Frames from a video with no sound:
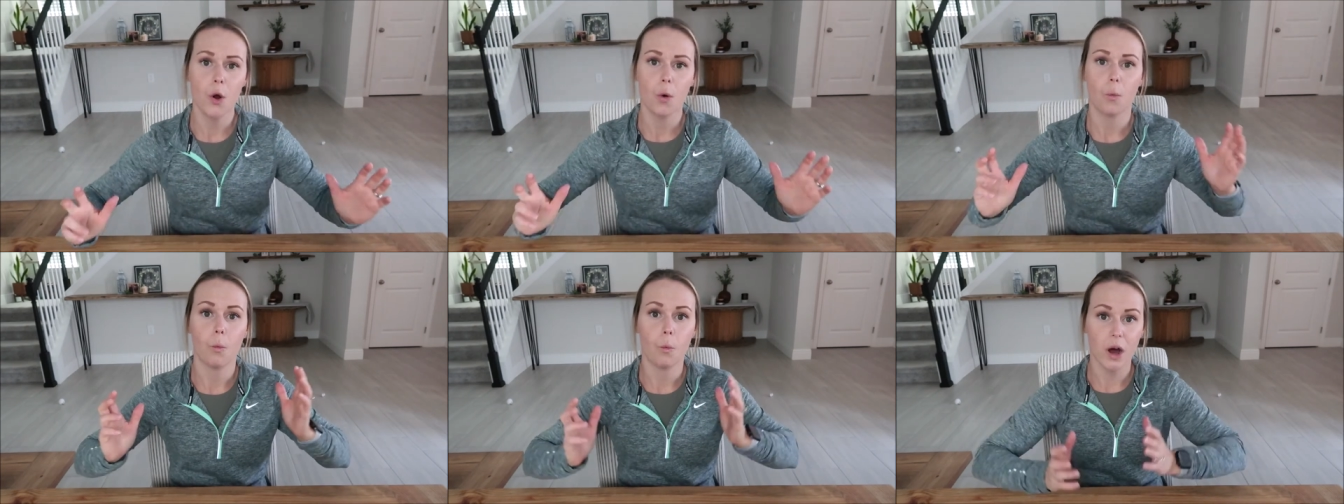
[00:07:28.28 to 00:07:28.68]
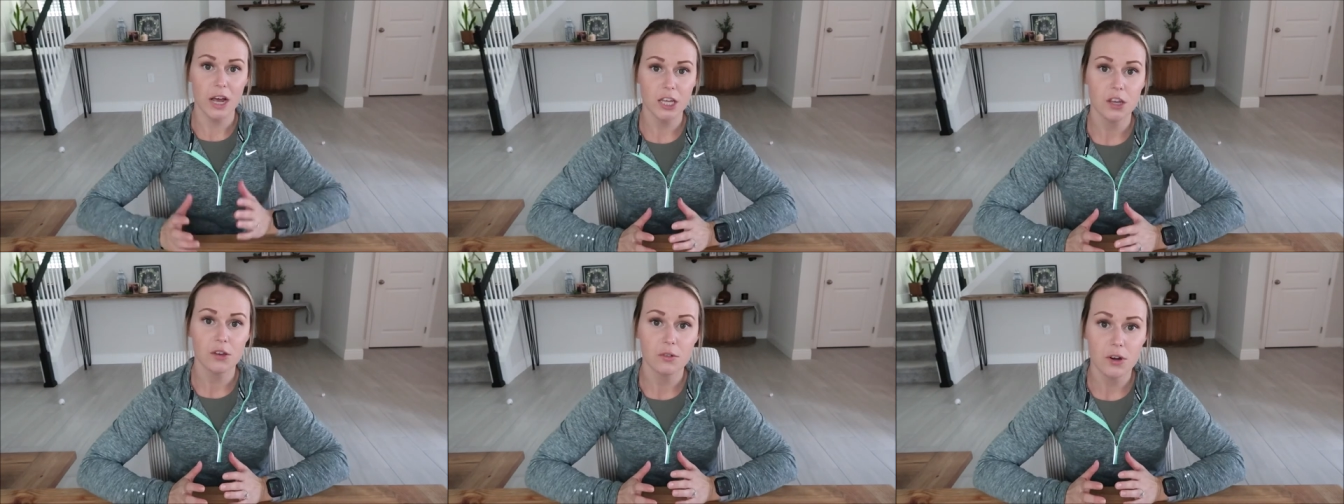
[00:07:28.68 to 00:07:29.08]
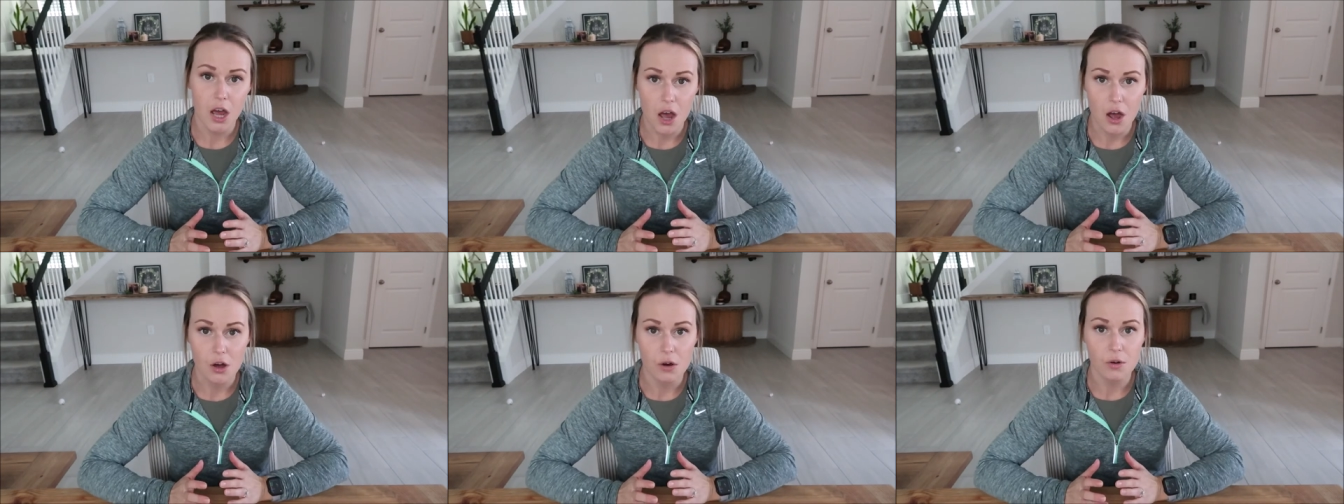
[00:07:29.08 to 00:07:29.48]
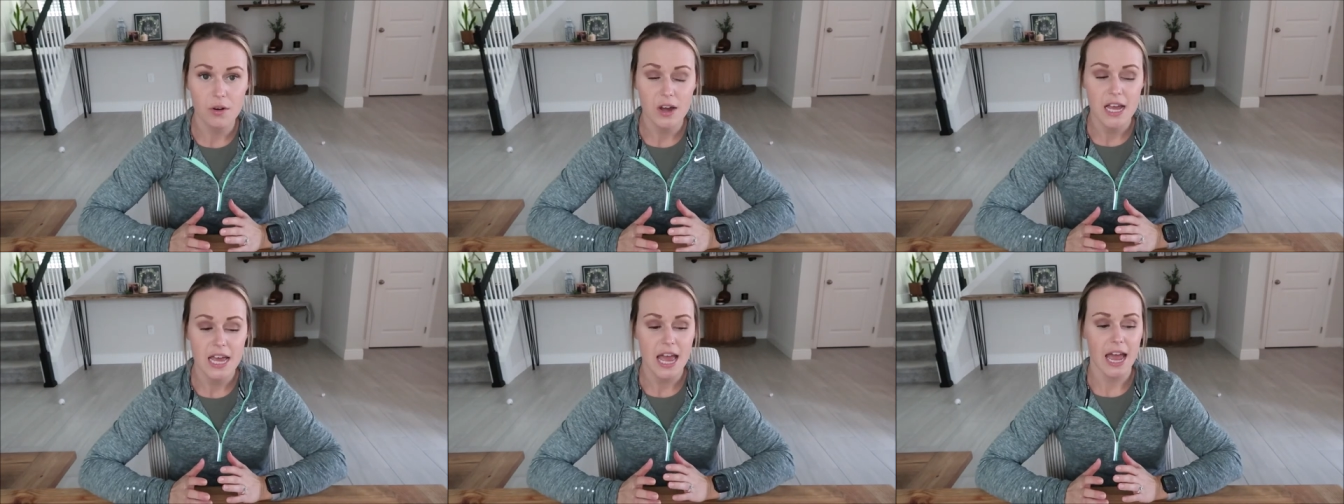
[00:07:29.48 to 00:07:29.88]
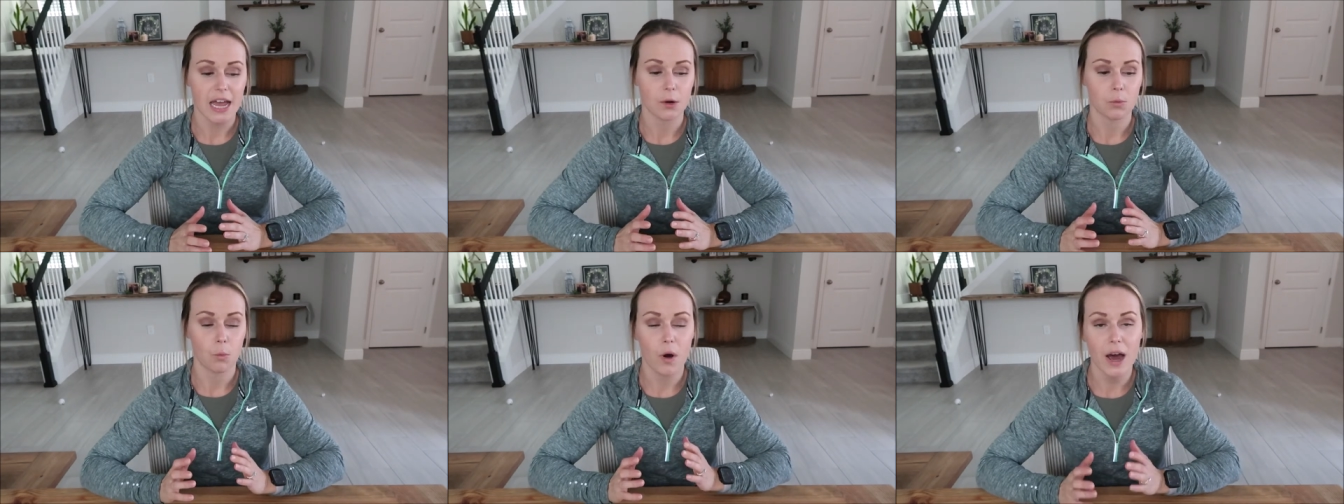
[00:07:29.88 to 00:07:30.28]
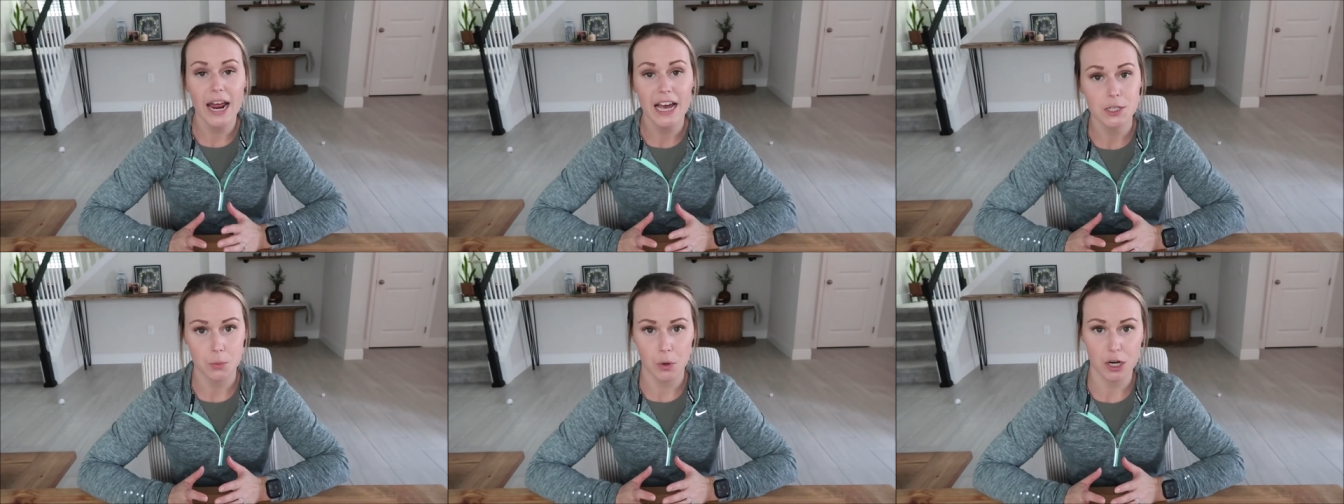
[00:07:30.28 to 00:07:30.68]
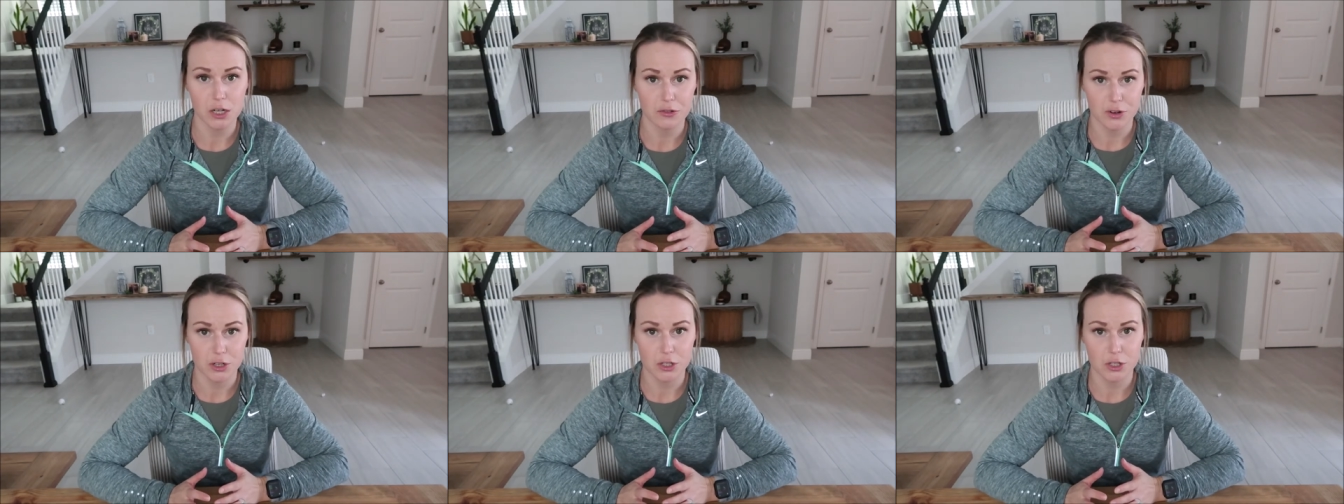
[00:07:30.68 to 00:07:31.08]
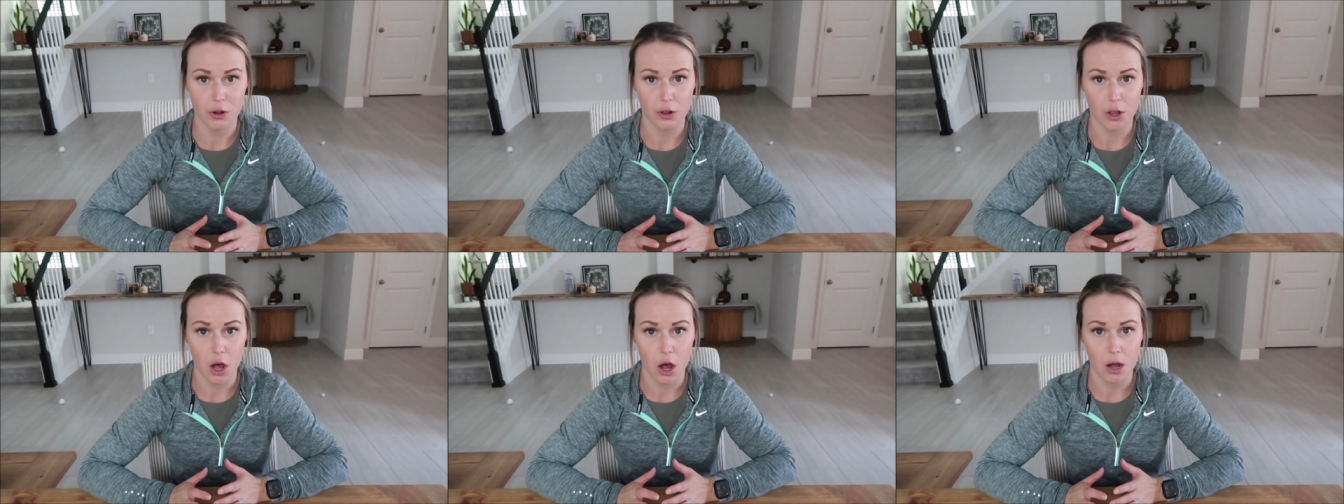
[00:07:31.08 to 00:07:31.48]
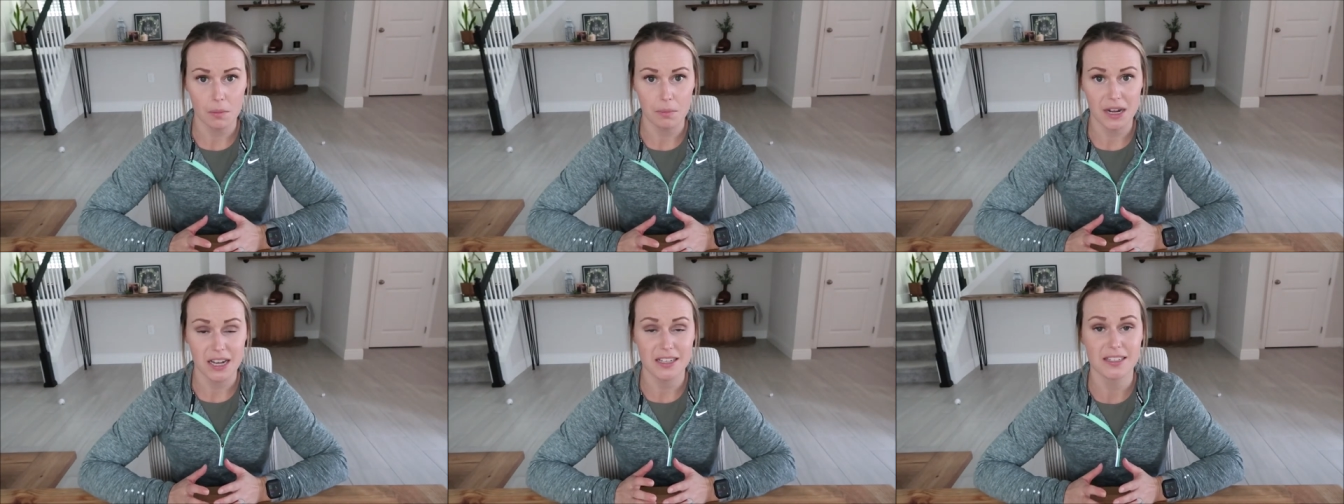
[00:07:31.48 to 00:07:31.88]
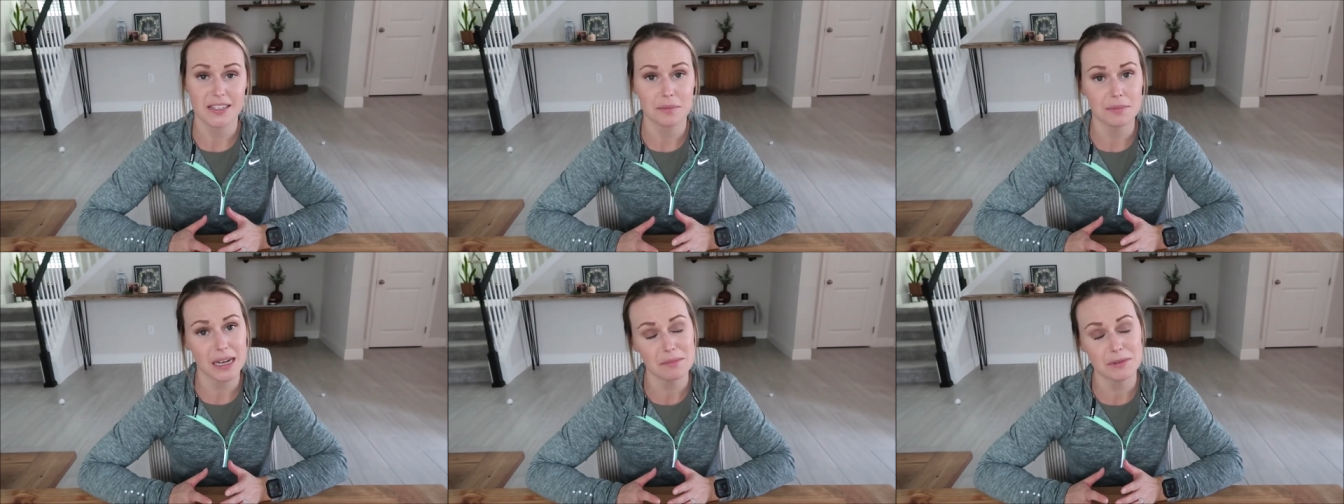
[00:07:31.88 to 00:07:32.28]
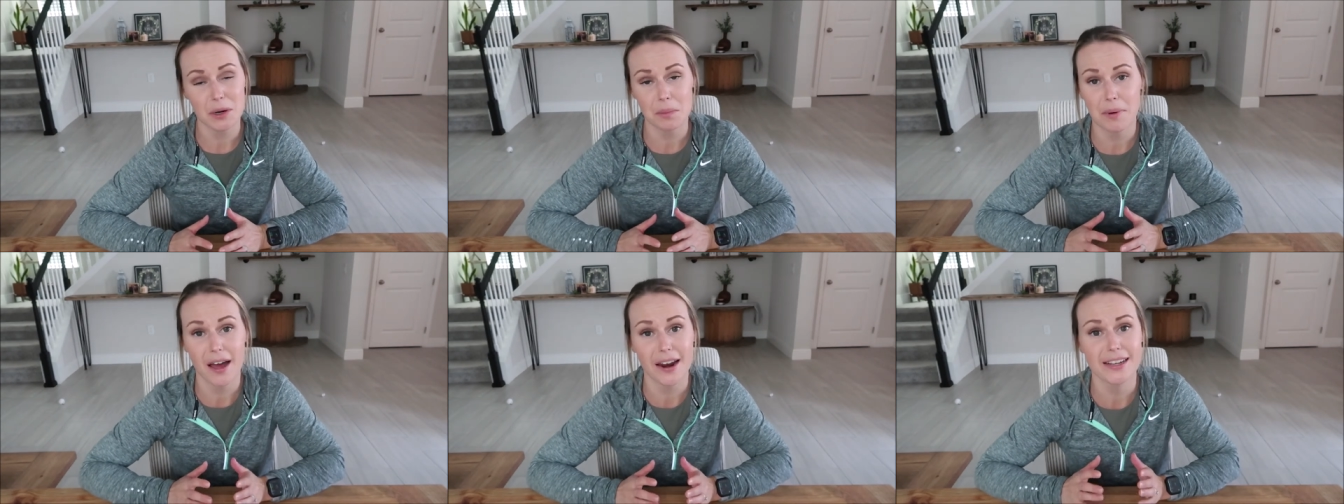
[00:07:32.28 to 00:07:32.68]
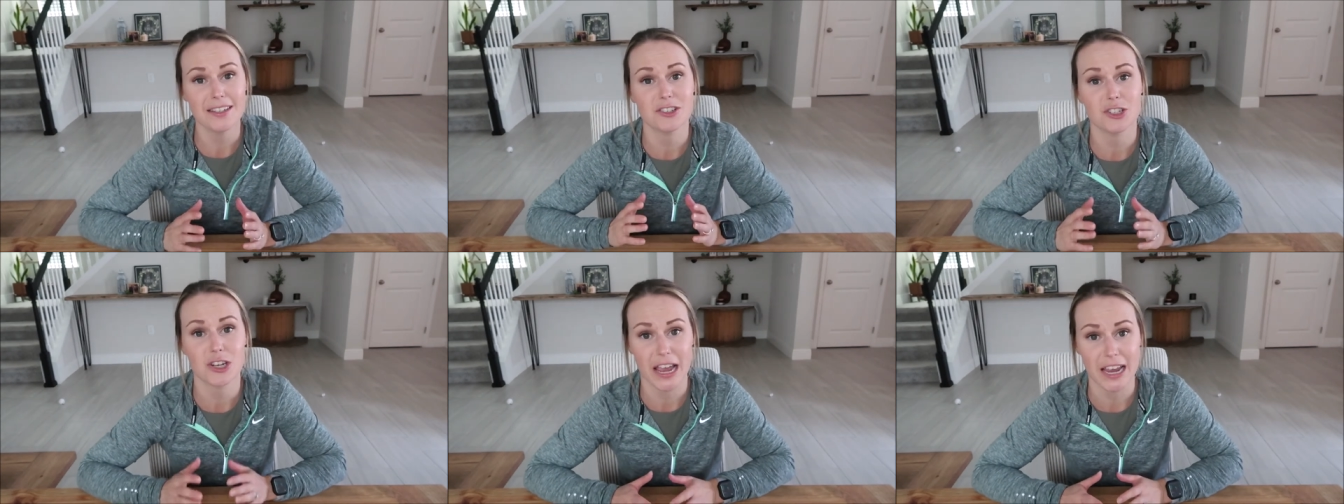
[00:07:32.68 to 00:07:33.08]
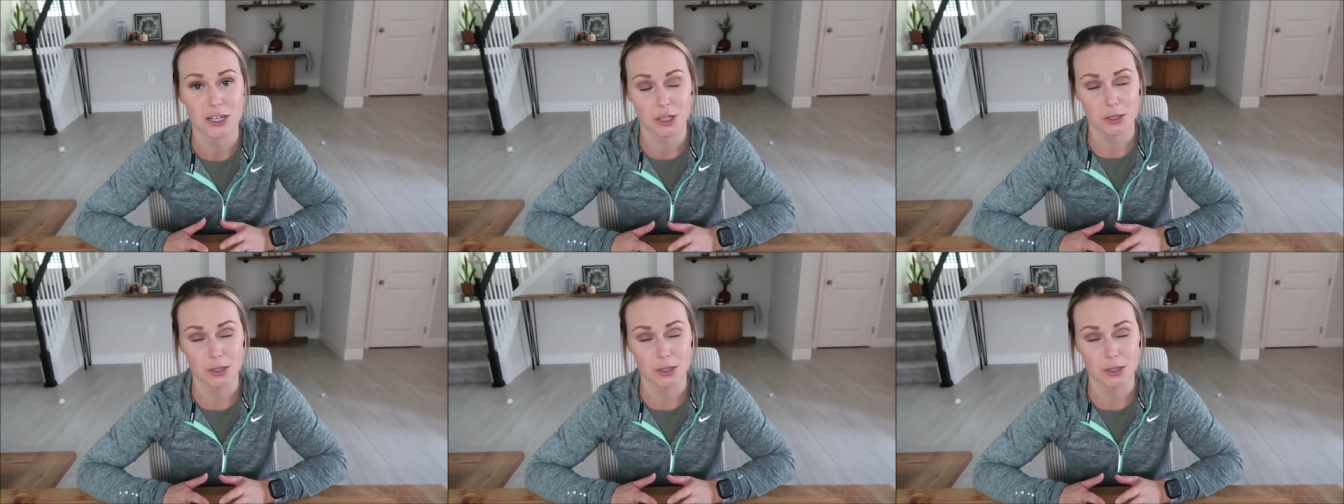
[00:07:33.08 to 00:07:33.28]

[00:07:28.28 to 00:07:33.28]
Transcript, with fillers: what you know and what has worked for so long because sometimes our bodies change,